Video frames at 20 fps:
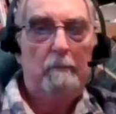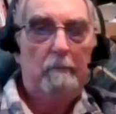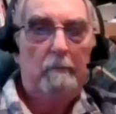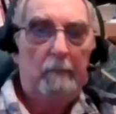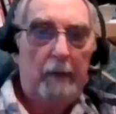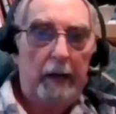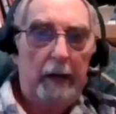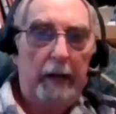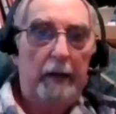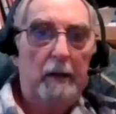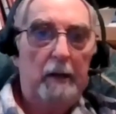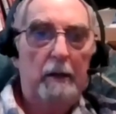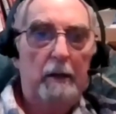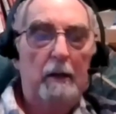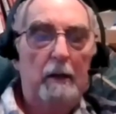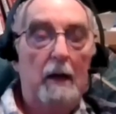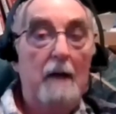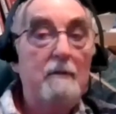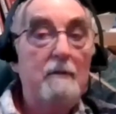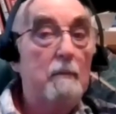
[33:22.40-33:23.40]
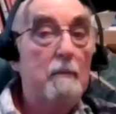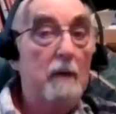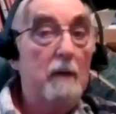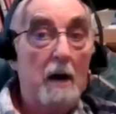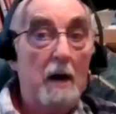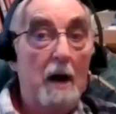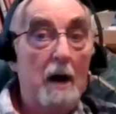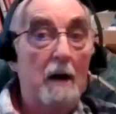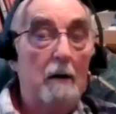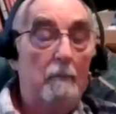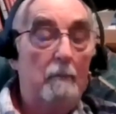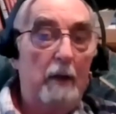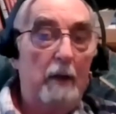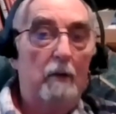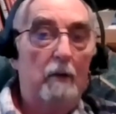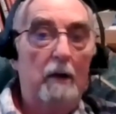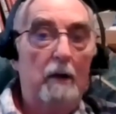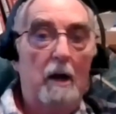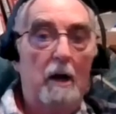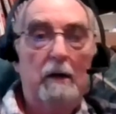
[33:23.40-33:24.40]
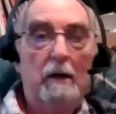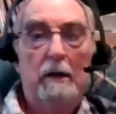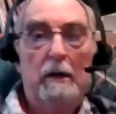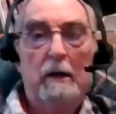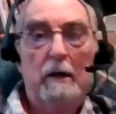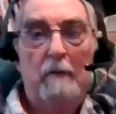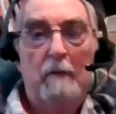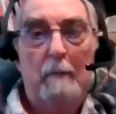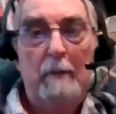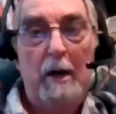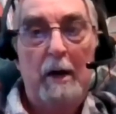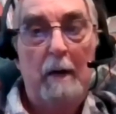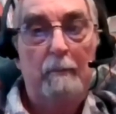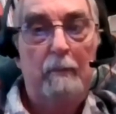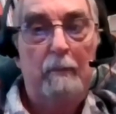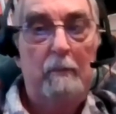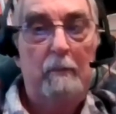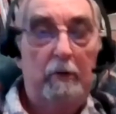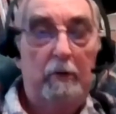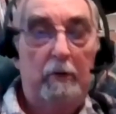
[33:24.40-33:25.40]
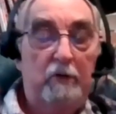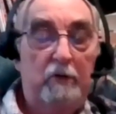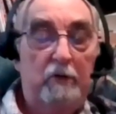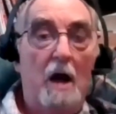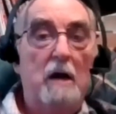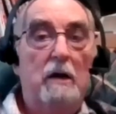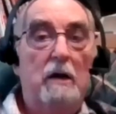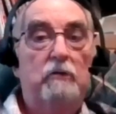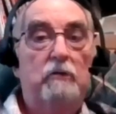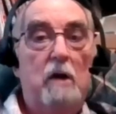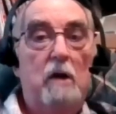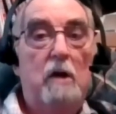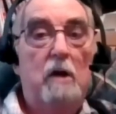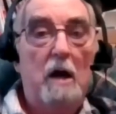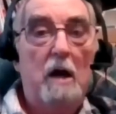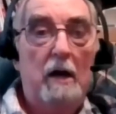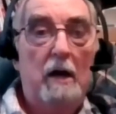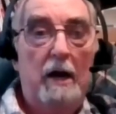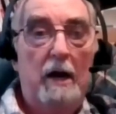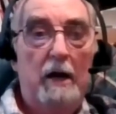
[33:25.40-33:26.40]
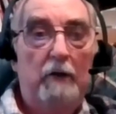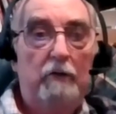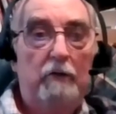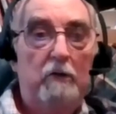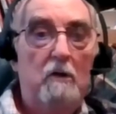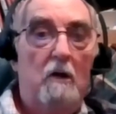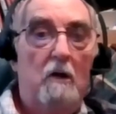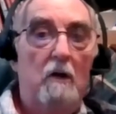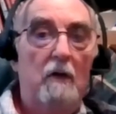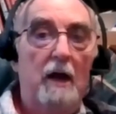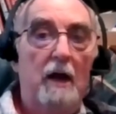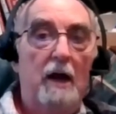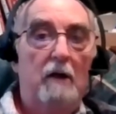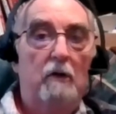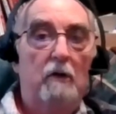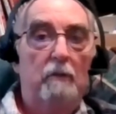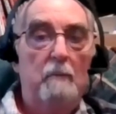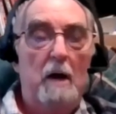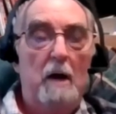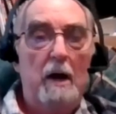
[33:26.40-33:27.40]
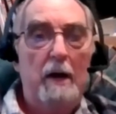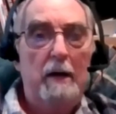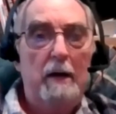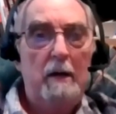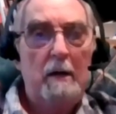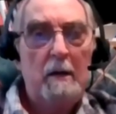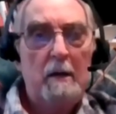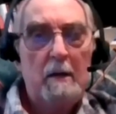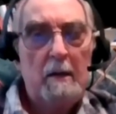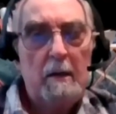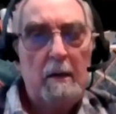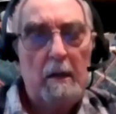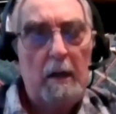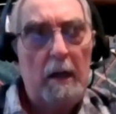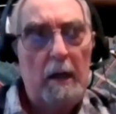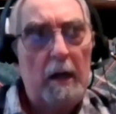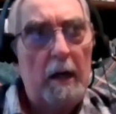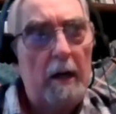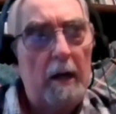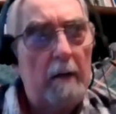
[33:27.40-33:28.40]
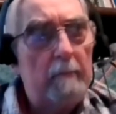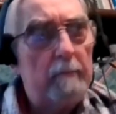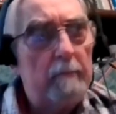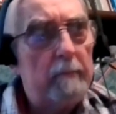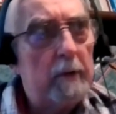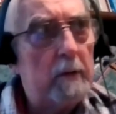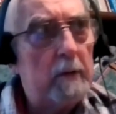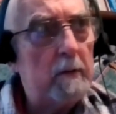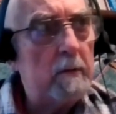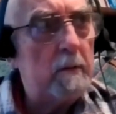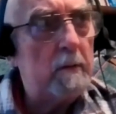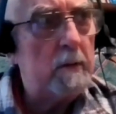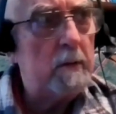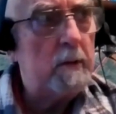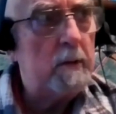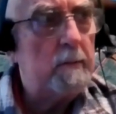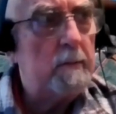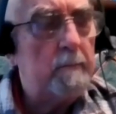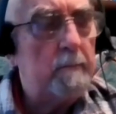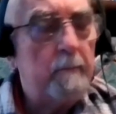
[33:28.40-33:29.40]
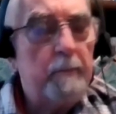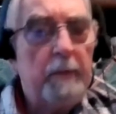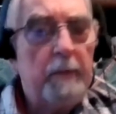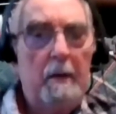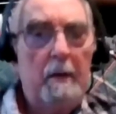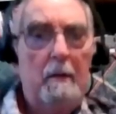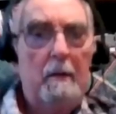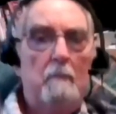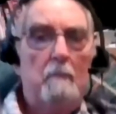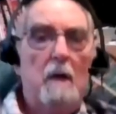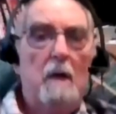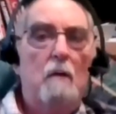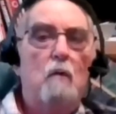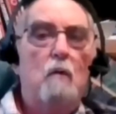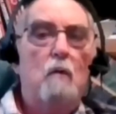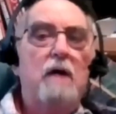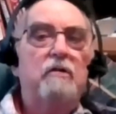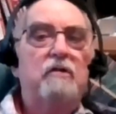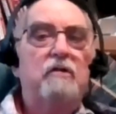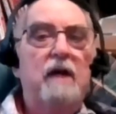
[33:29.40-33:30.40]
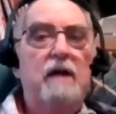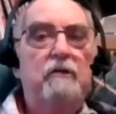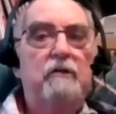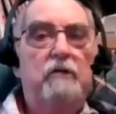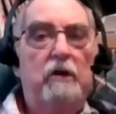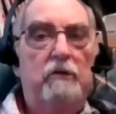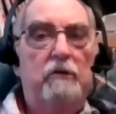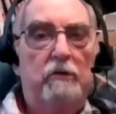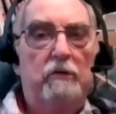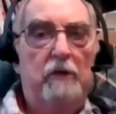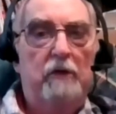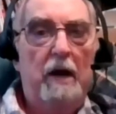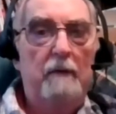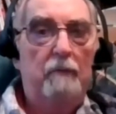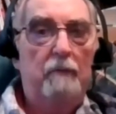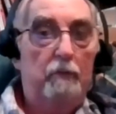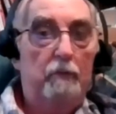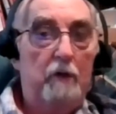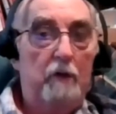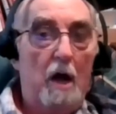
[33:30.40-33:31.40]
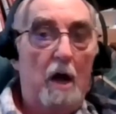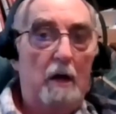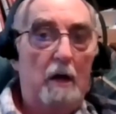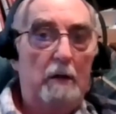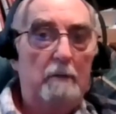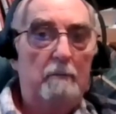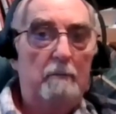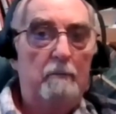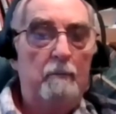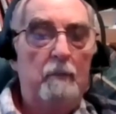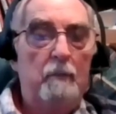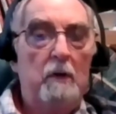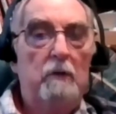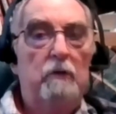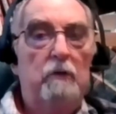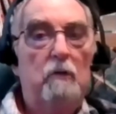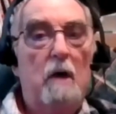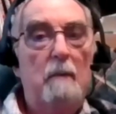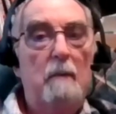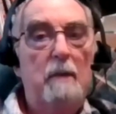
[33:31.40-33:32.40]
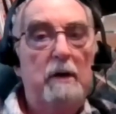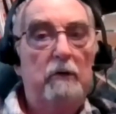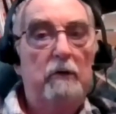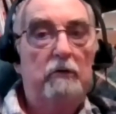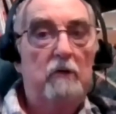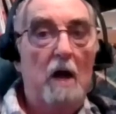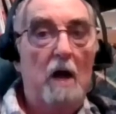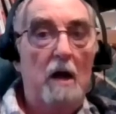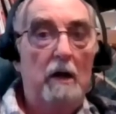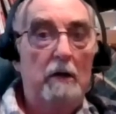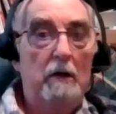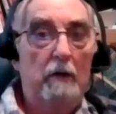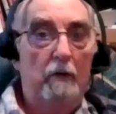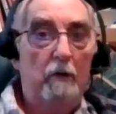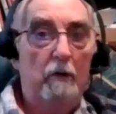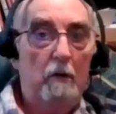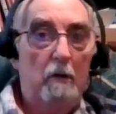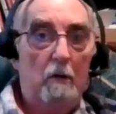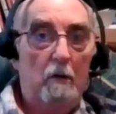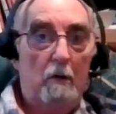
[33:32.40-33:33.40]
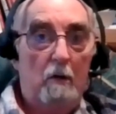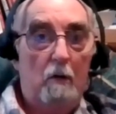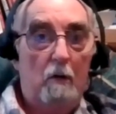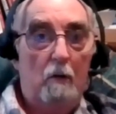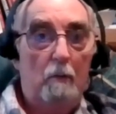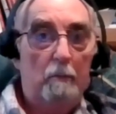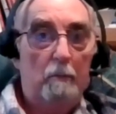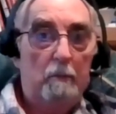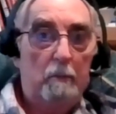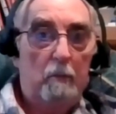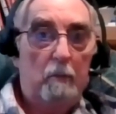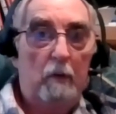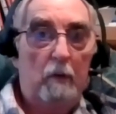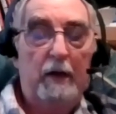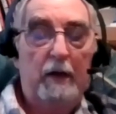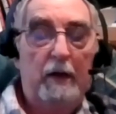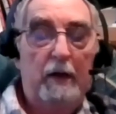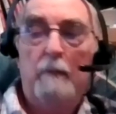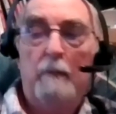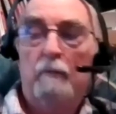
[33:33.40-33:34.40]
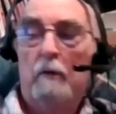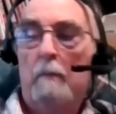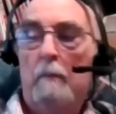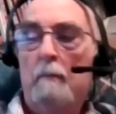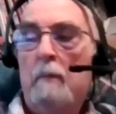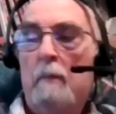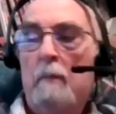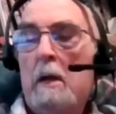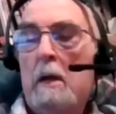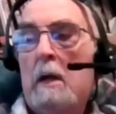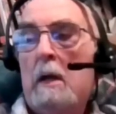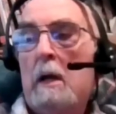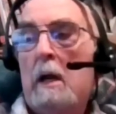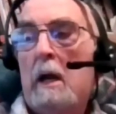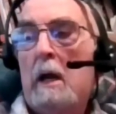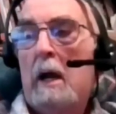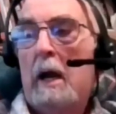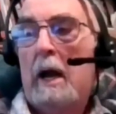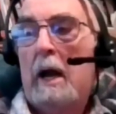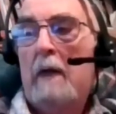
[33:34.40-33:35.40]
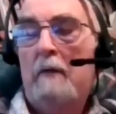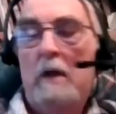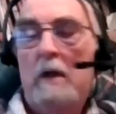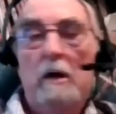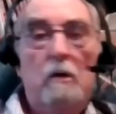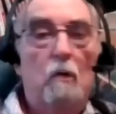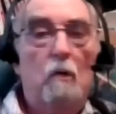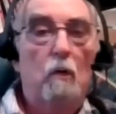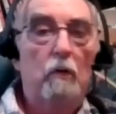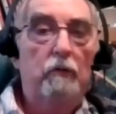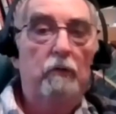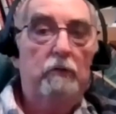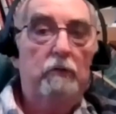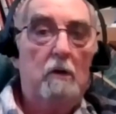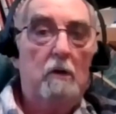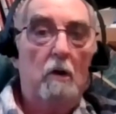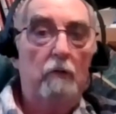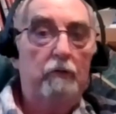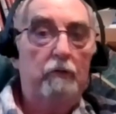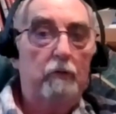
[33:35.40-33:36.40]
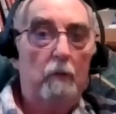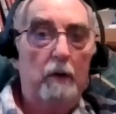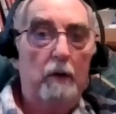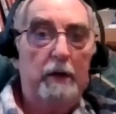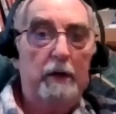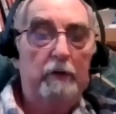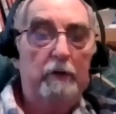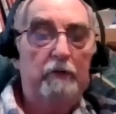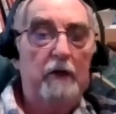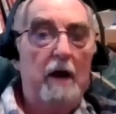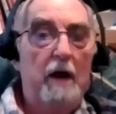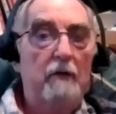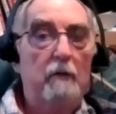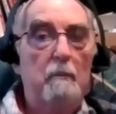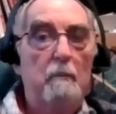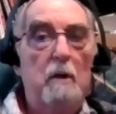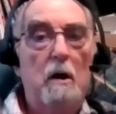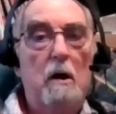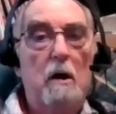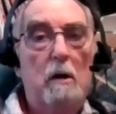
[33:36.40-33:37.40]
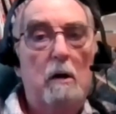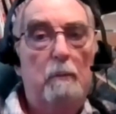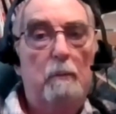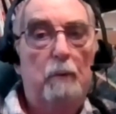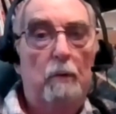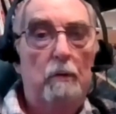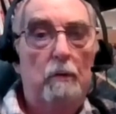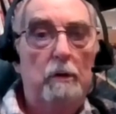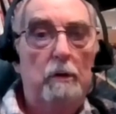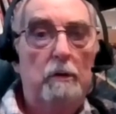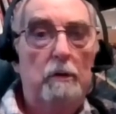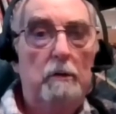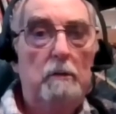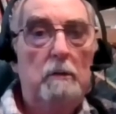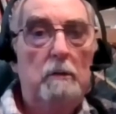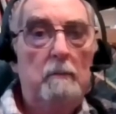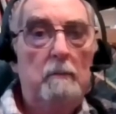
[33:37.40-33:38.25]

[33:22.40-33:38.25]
England. I've never been to Ireland, by the way, oddly enough. I've been up to Scotland, to Loch Ness and all that, because uh, my wife's ancestors came from Scotland. So I've been to Scotland, to their home where they came from. And then, of course, Costa Rica, South America, Peru.